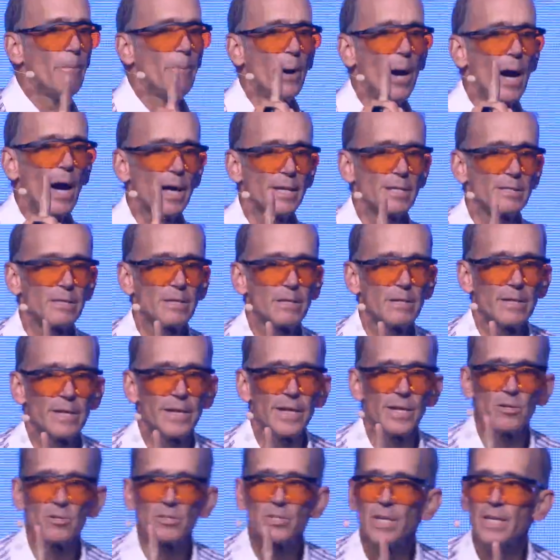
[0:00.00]
But
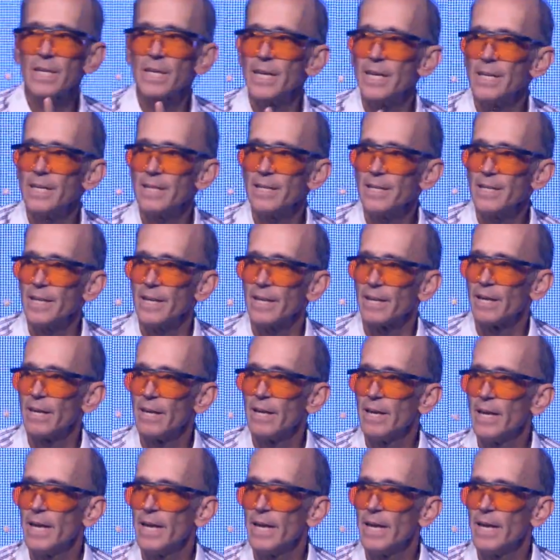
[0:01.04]
here's the key thing.